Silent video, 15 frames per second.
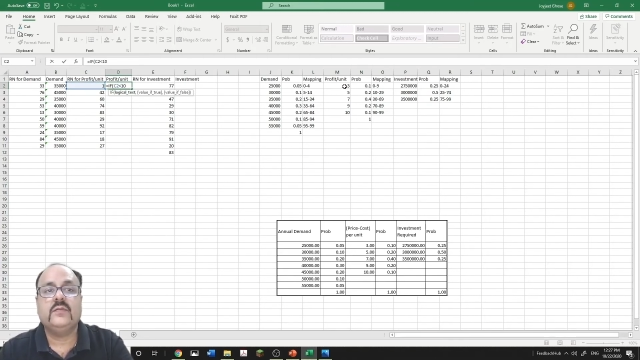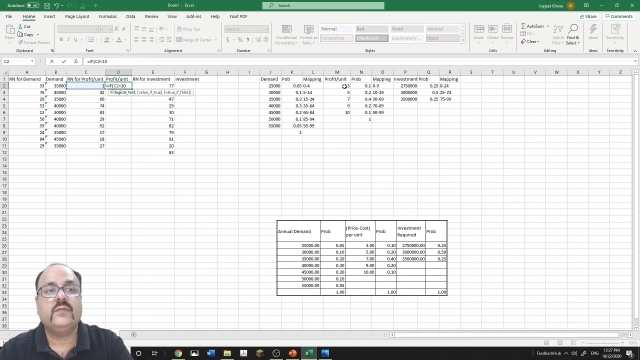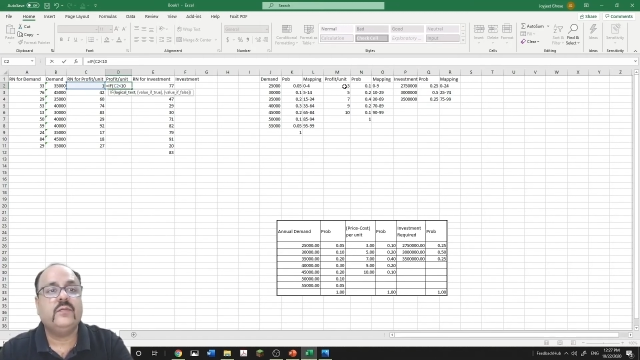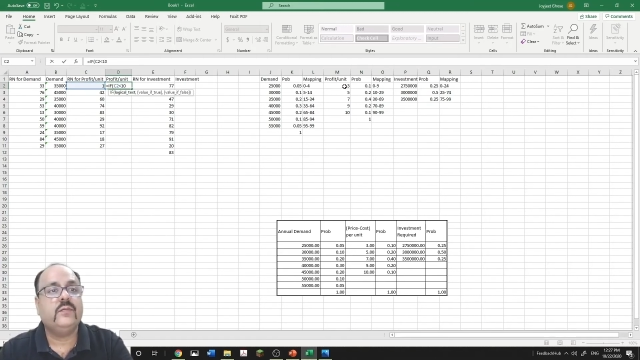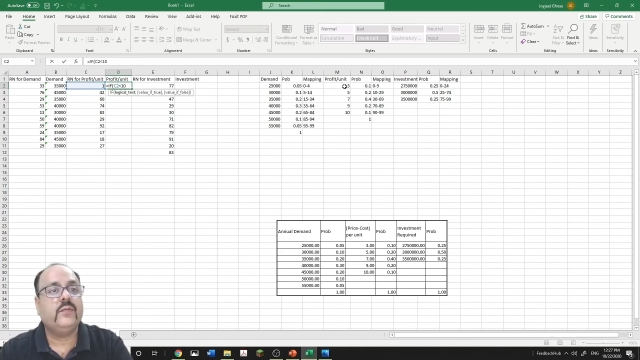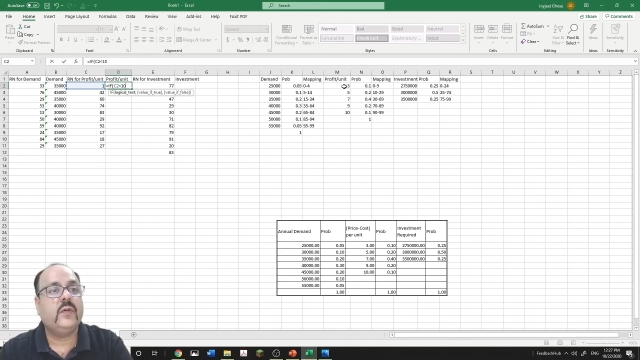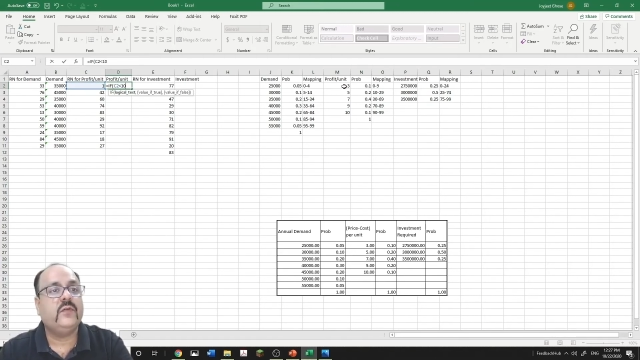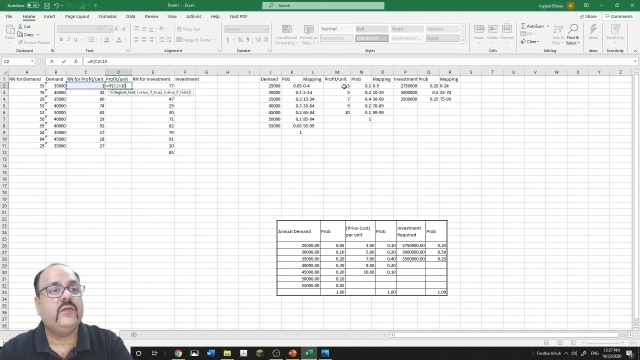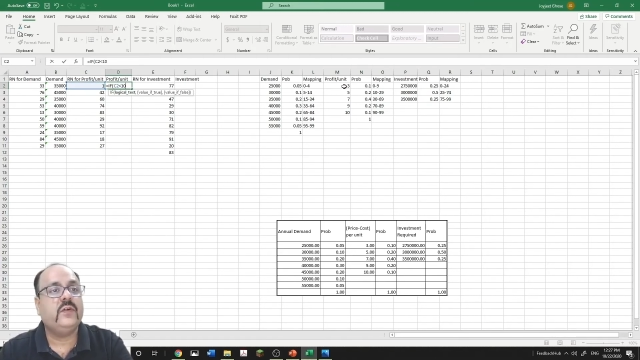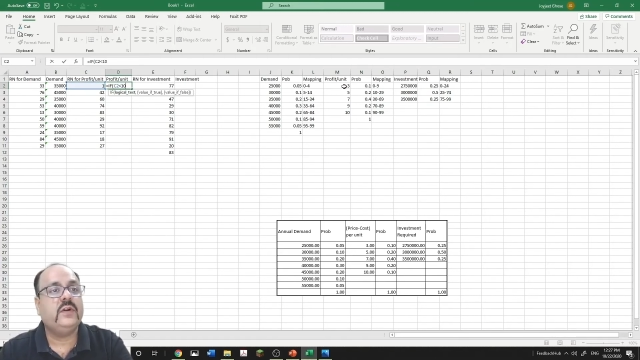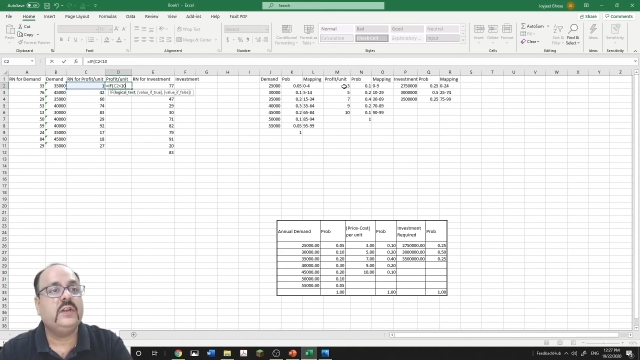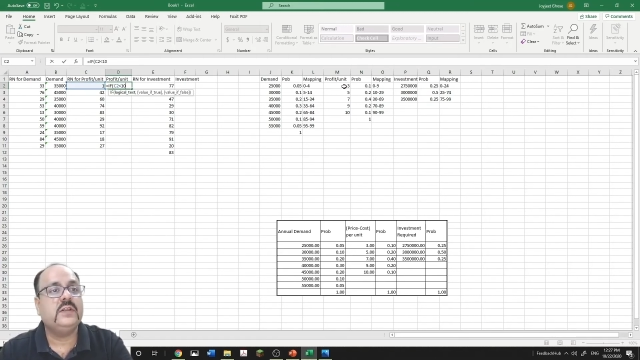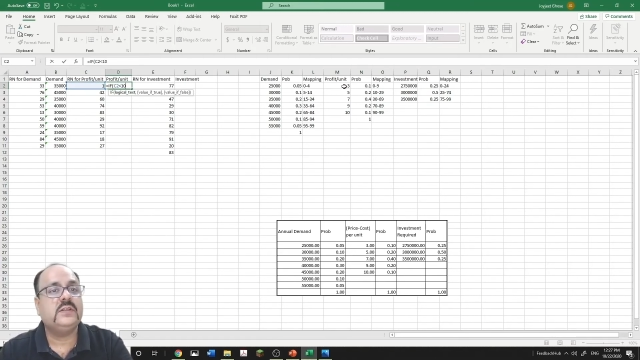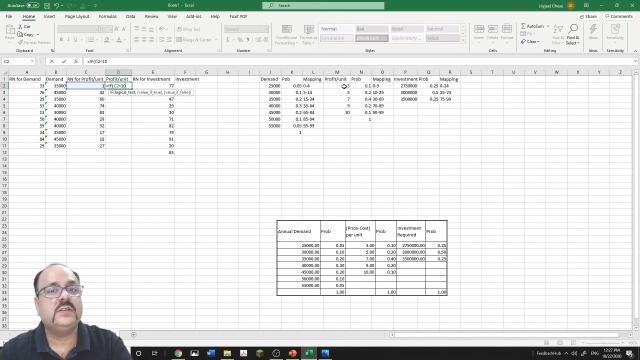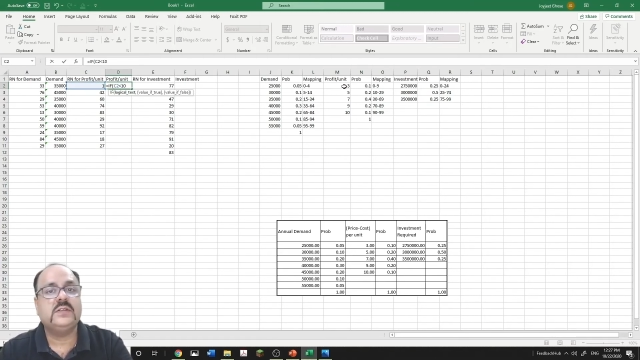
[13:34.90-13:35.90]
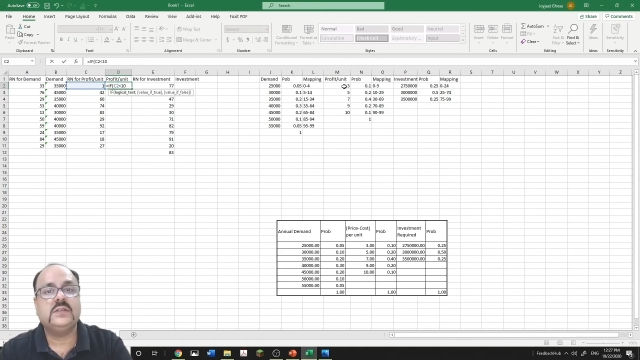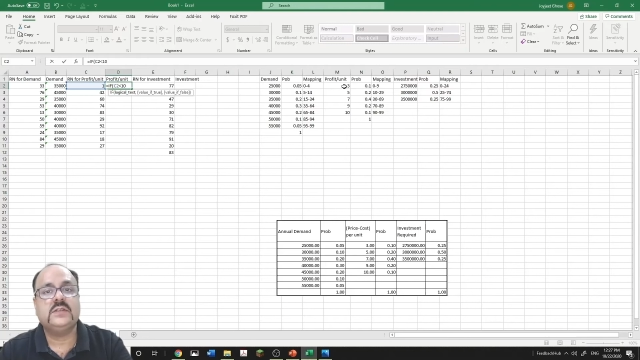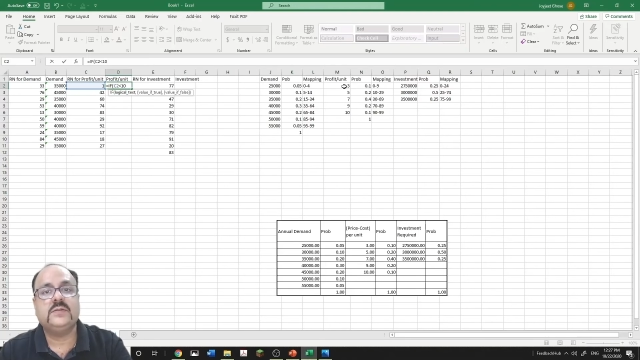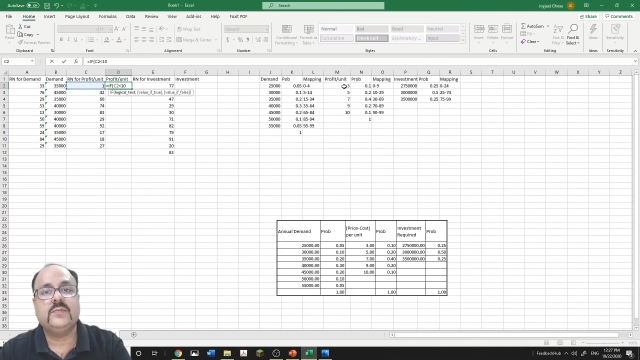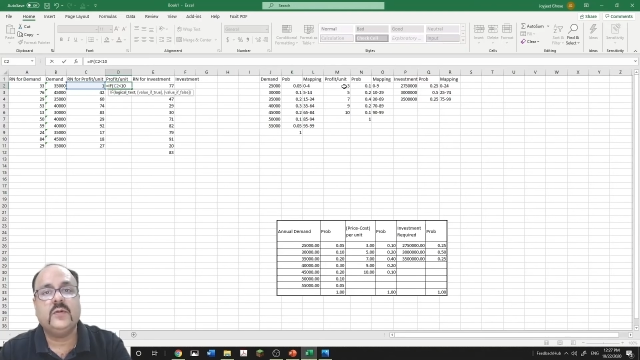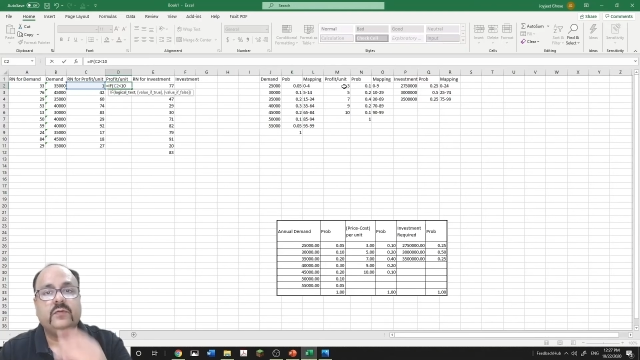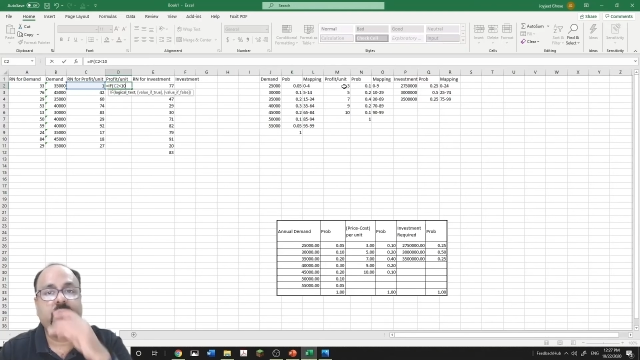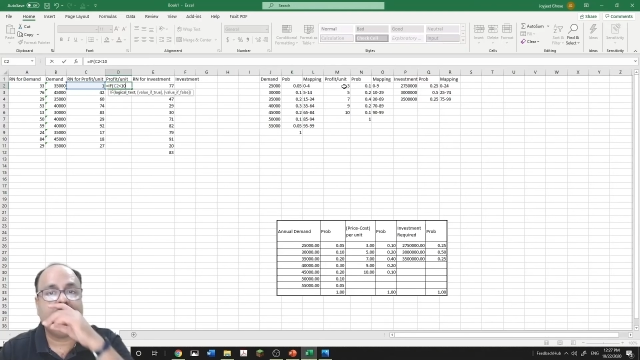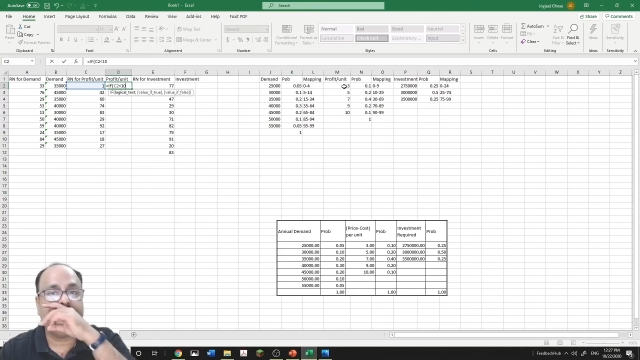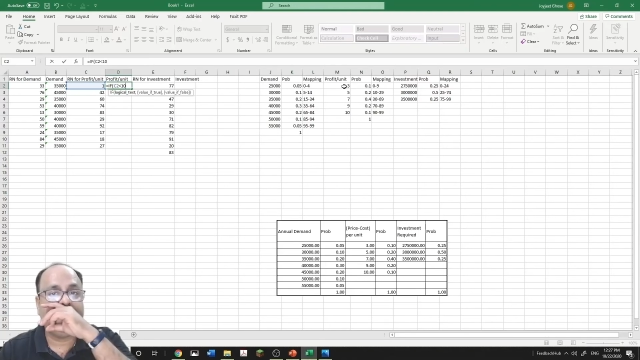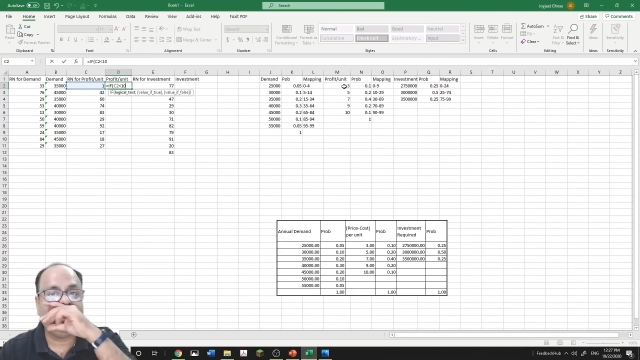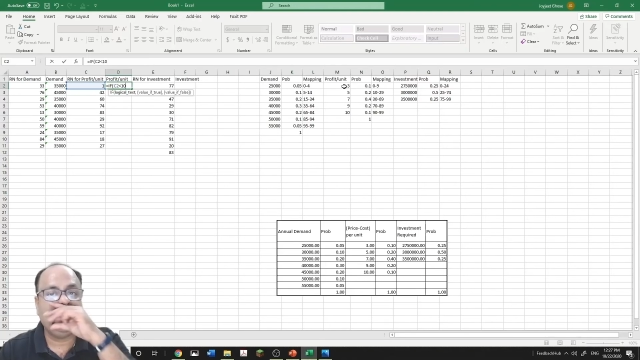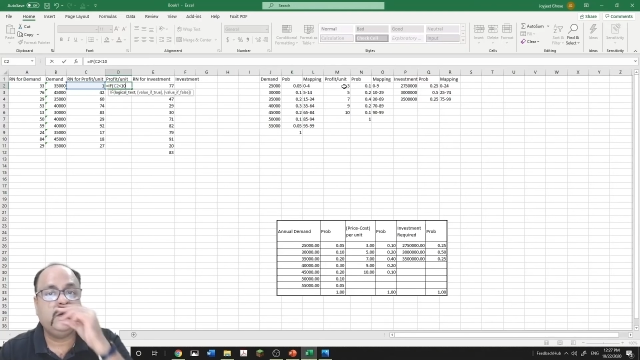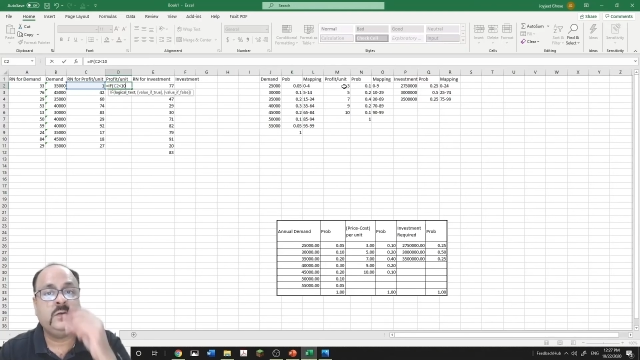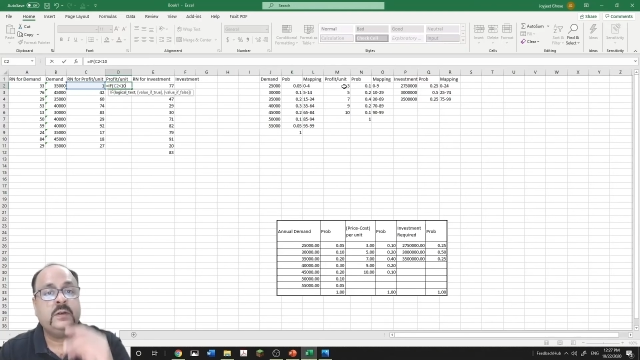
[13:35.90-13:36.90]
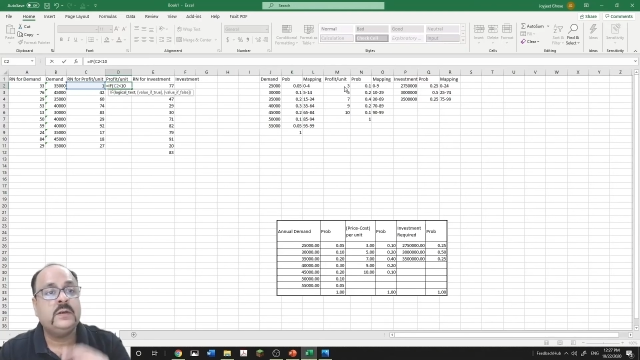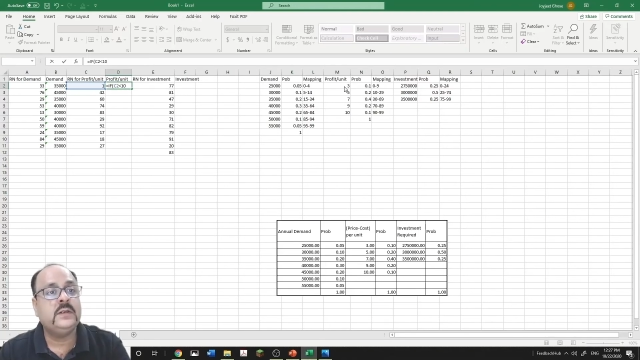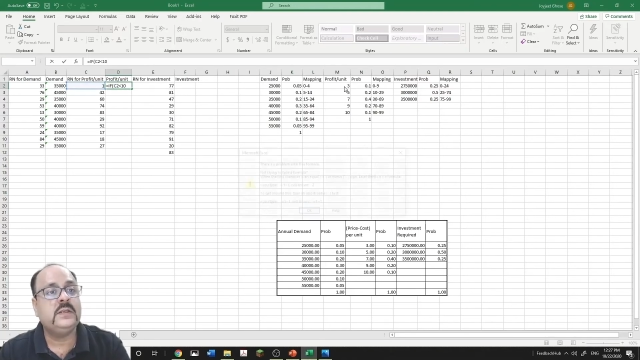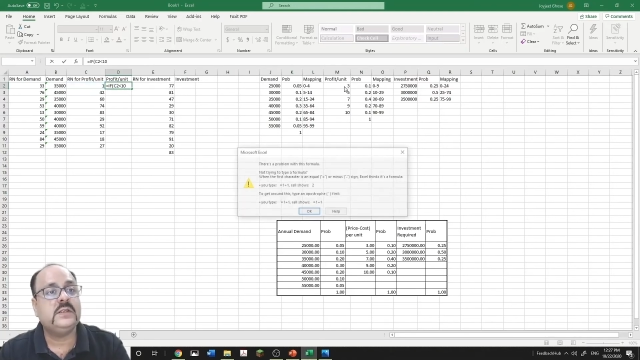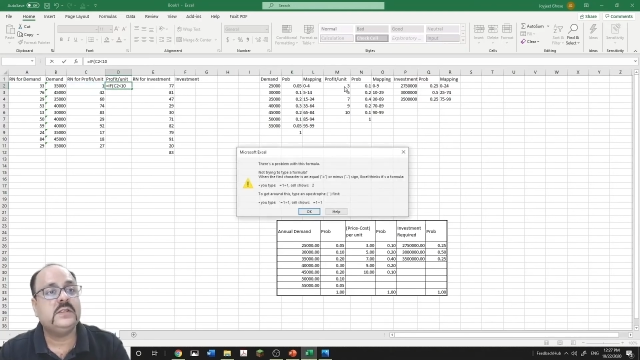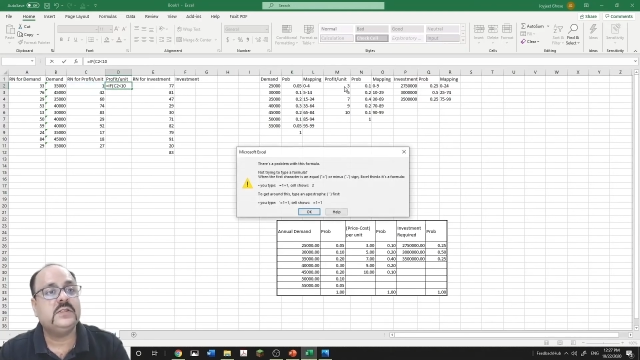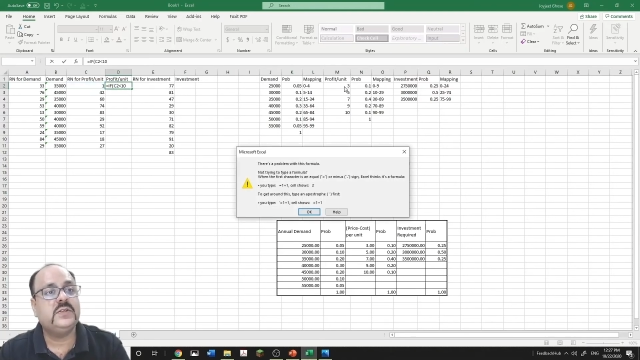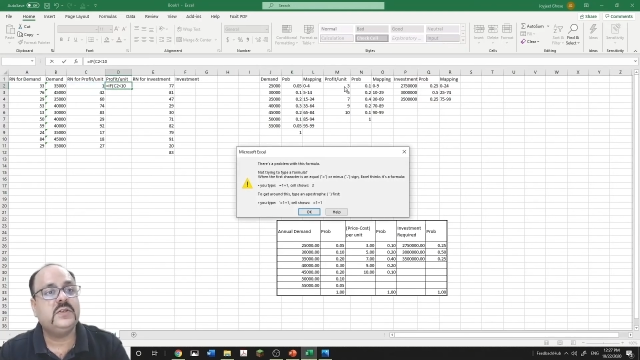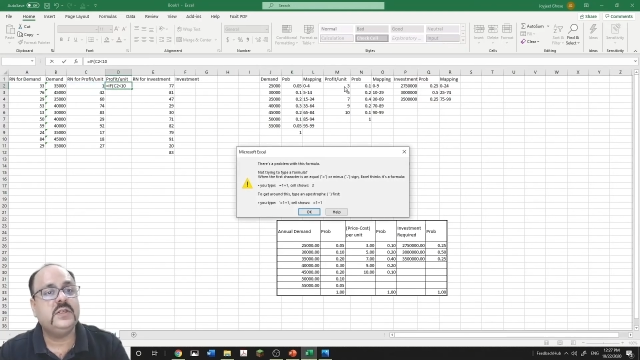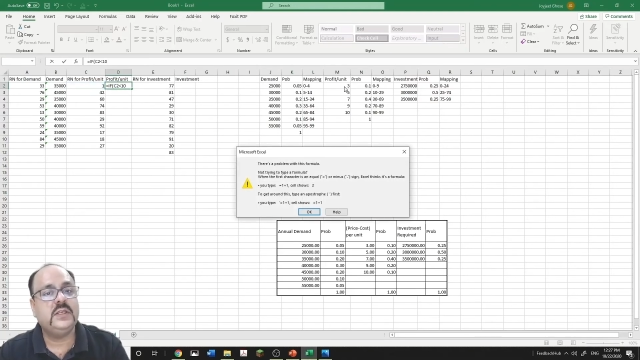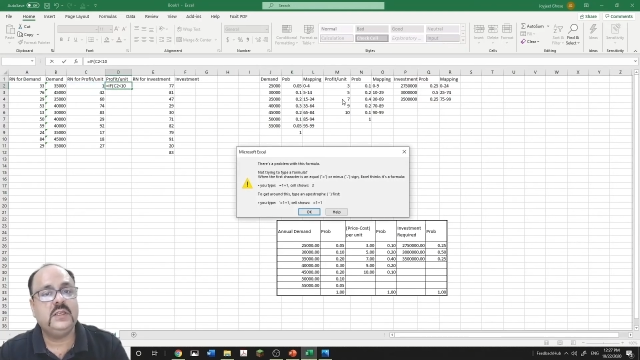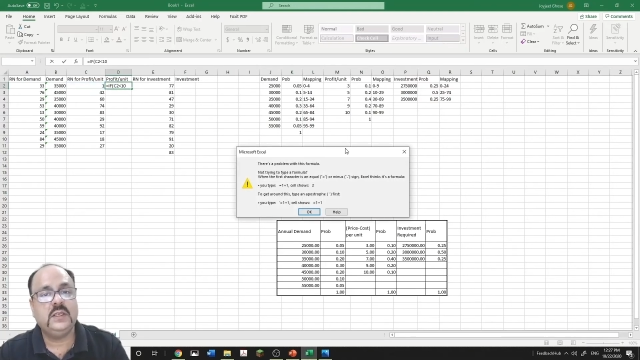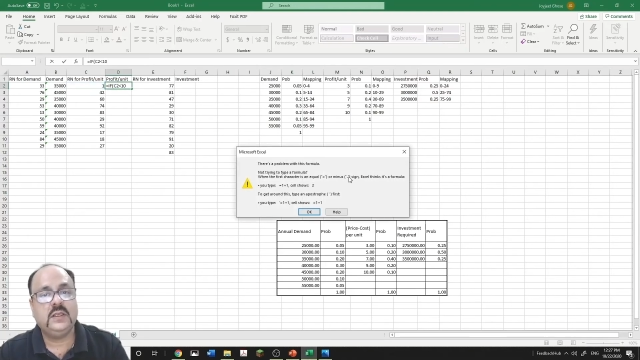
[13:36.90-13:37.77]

profit per unit is 3,